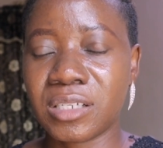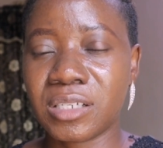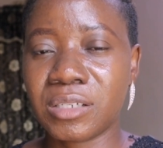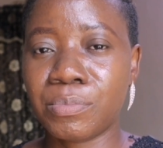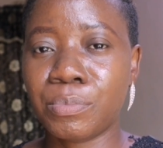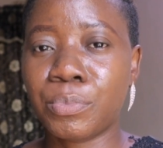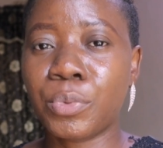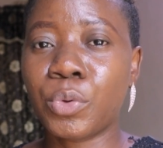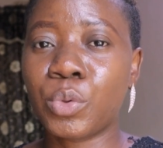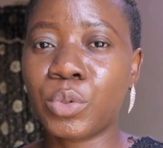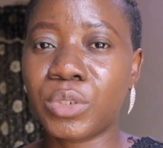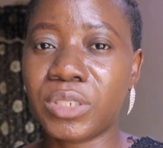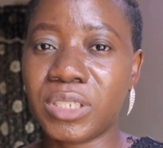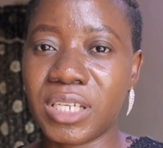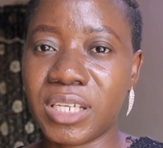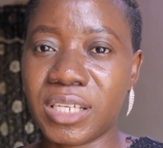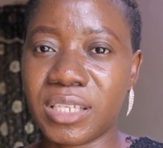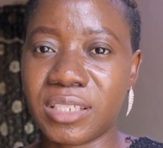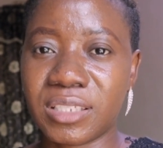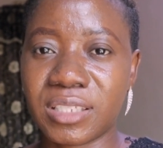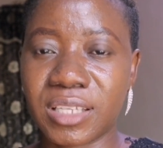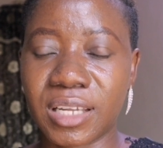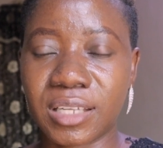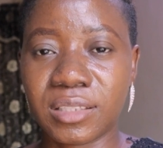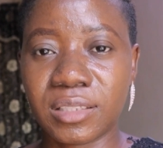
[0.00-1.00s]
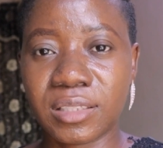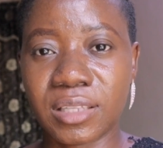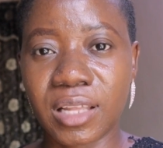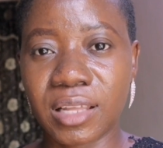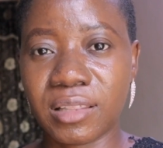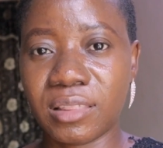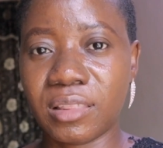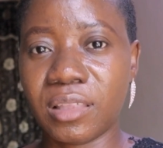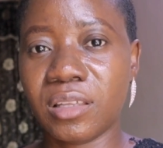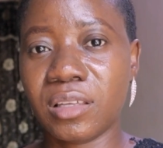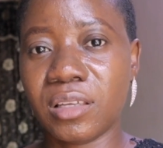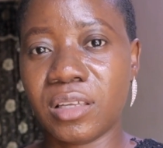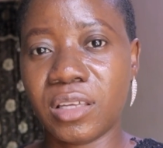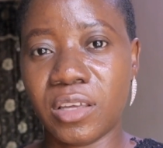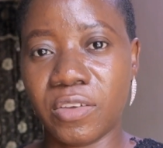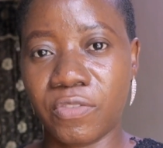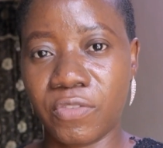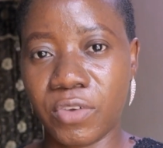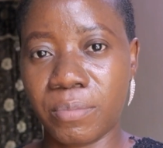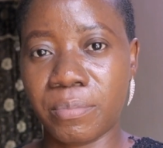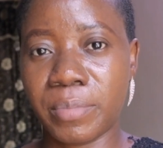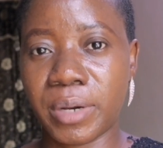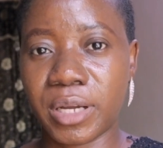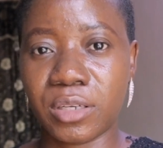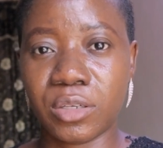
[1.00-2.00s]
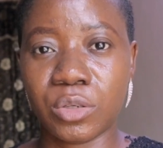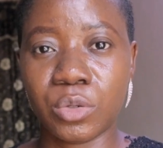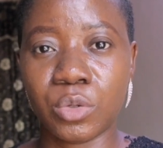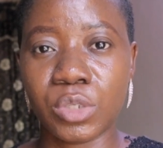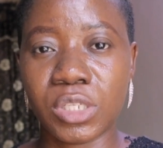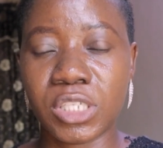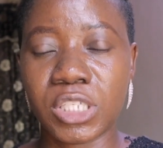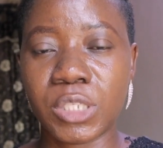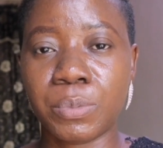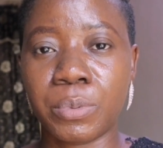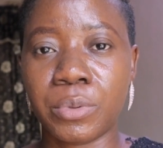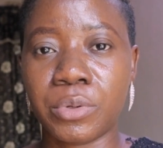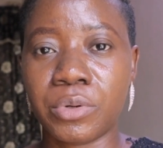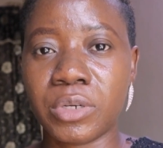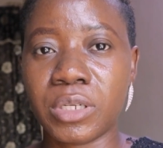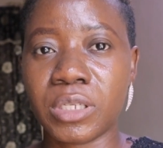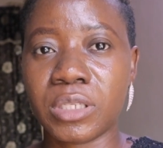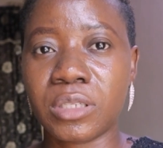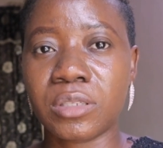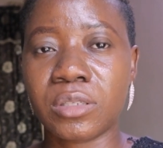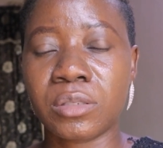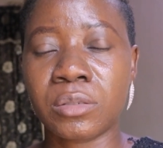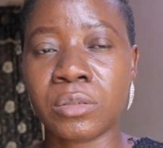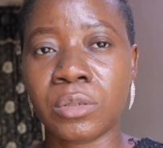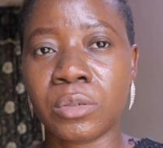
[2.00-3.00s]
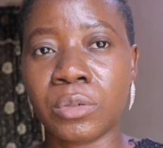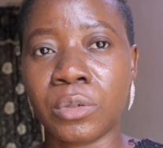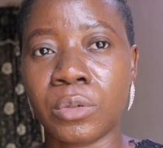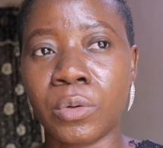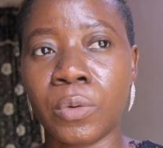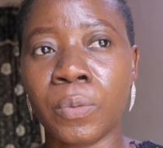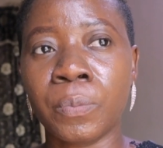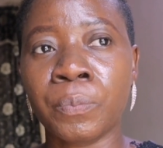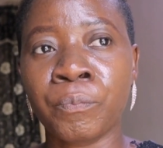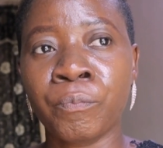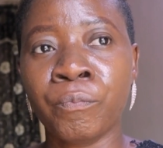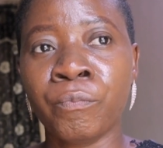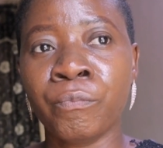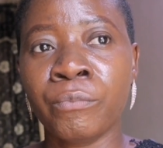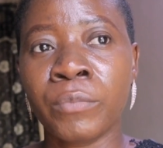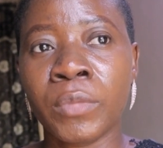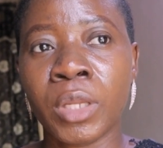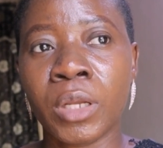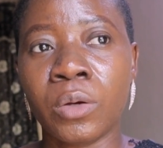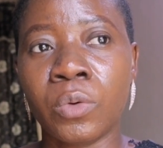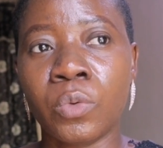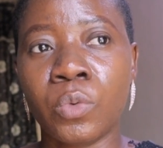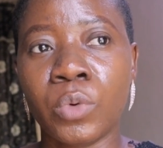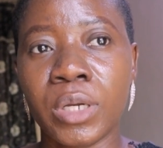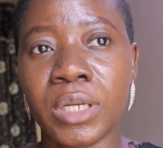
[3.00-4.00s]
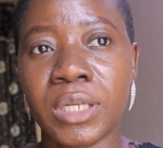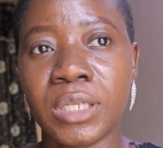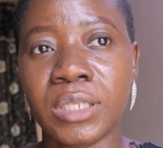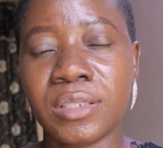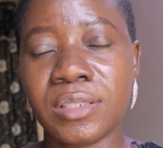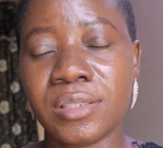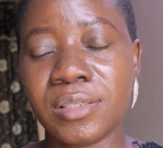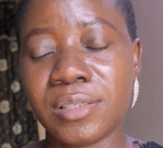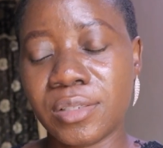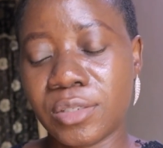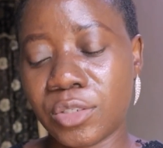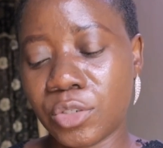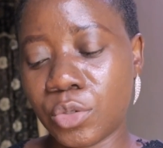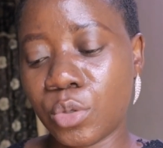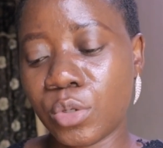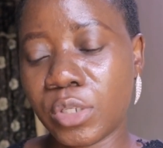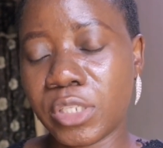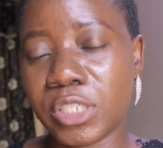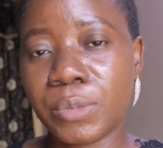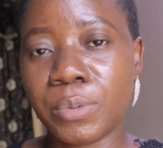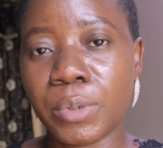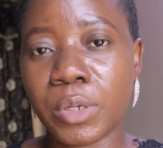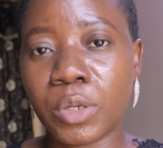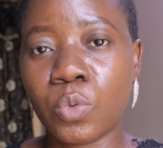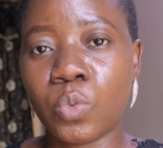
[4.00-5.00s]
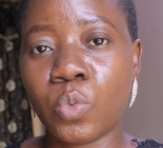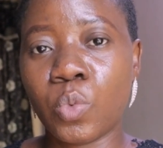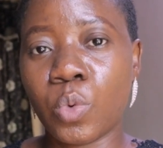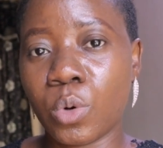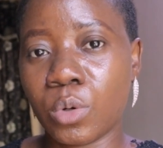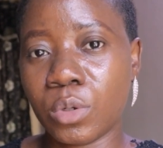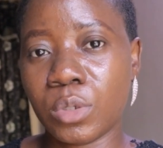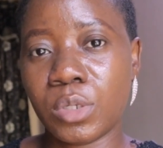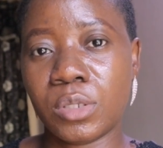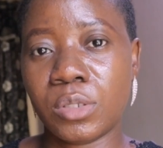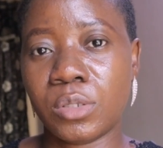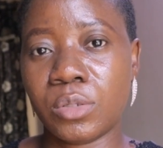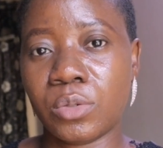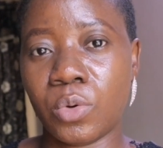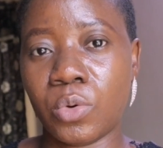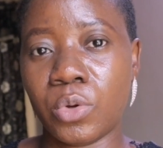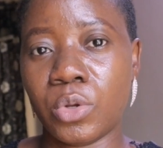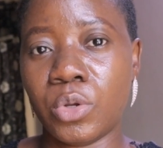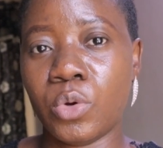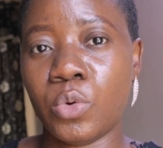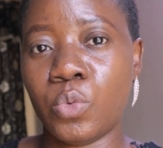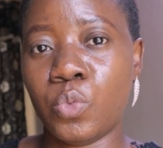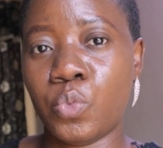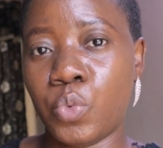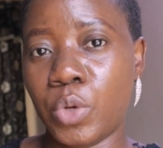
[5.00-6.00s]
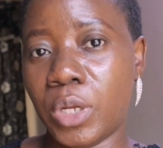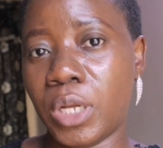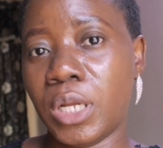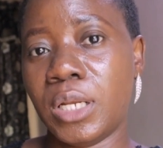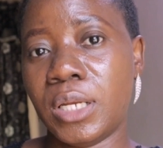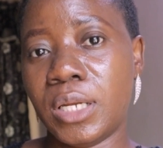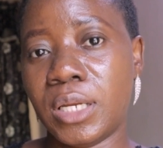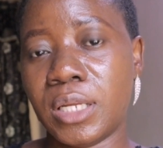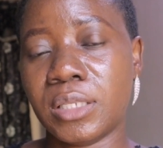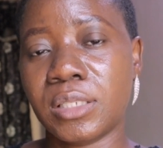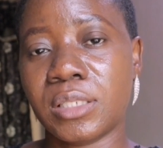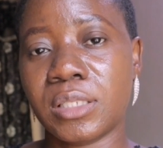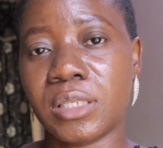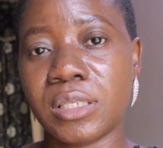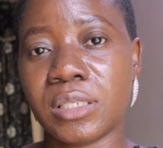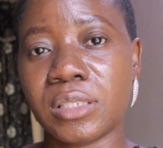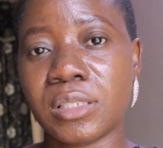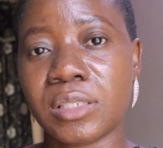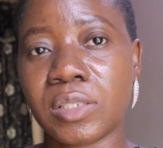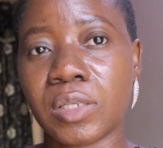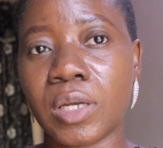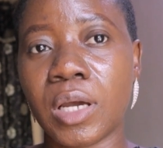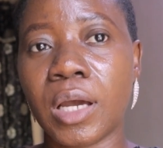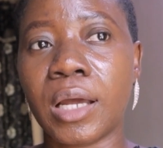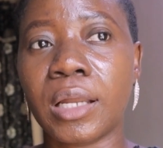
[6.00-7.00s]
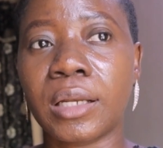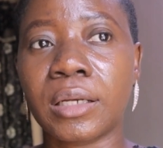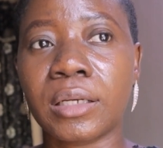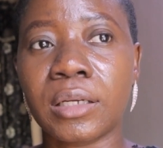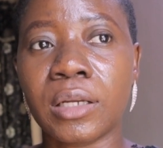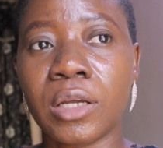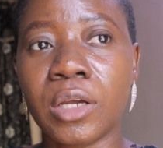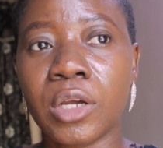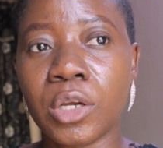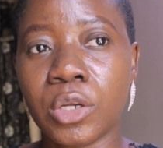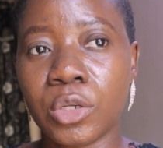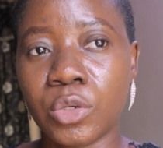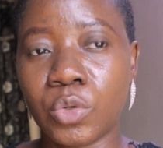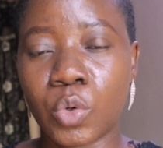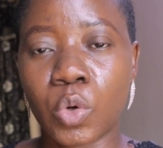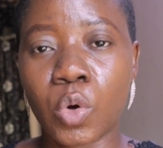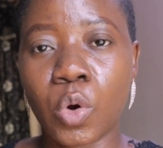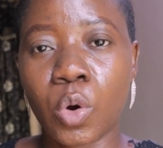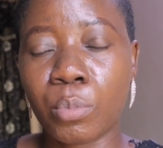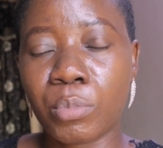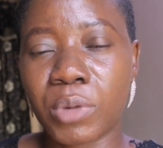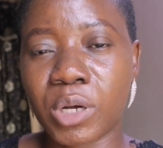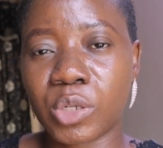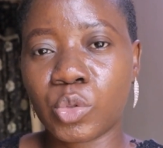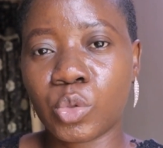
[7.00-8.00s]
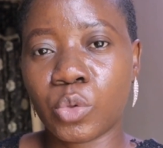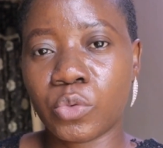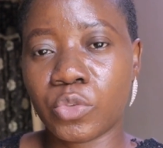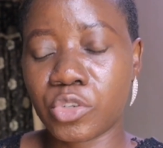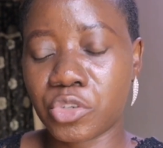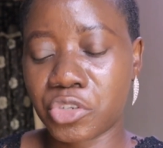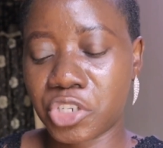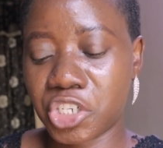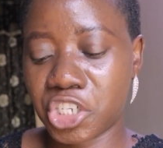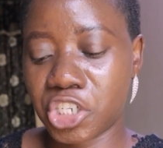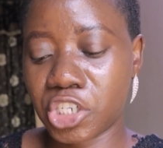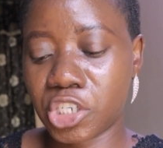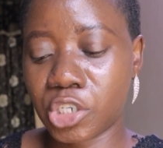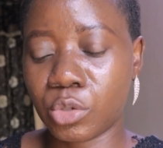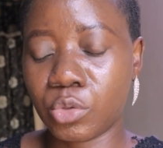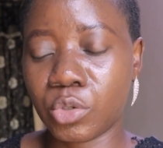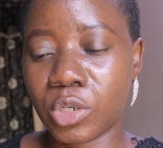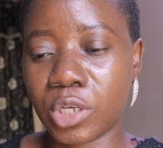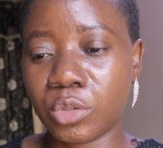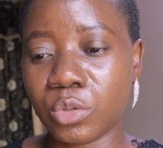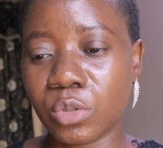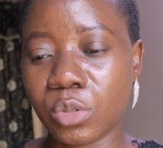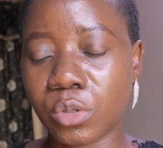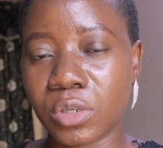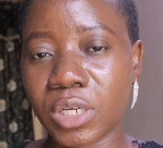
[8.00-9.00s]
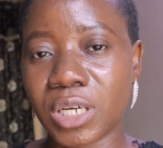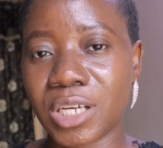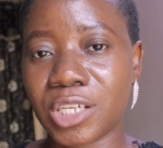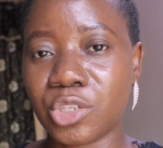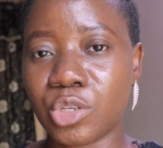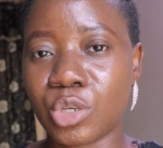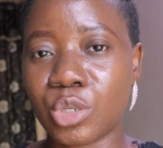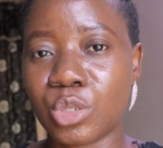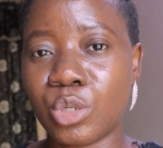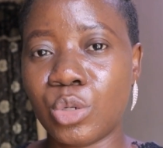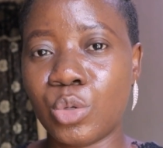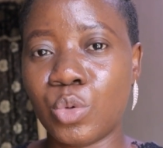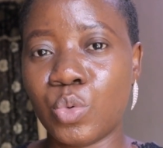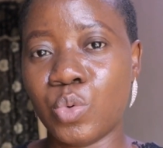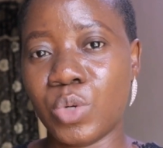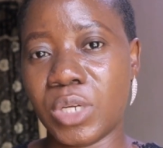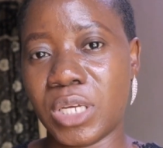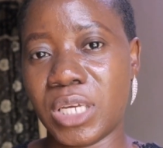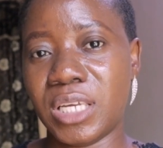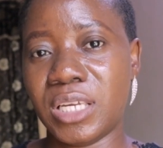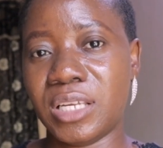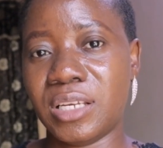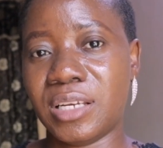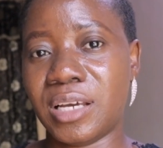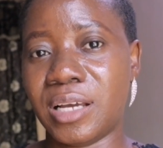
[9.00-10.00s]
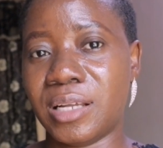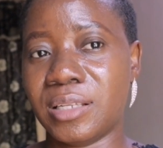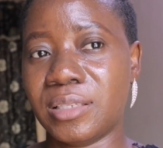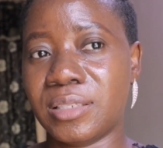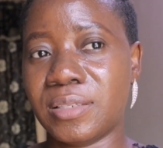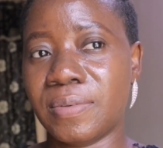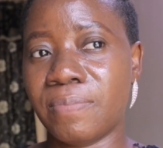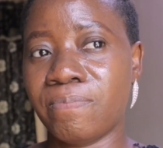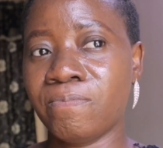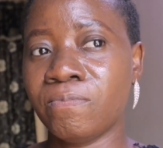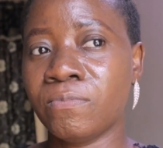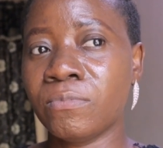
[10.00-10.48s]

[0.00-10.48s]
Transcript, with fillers: boldness I, I think given by the holy spirit you know when the holy spirit works on your weaknesses and you come out of your shell you're no longer just looking at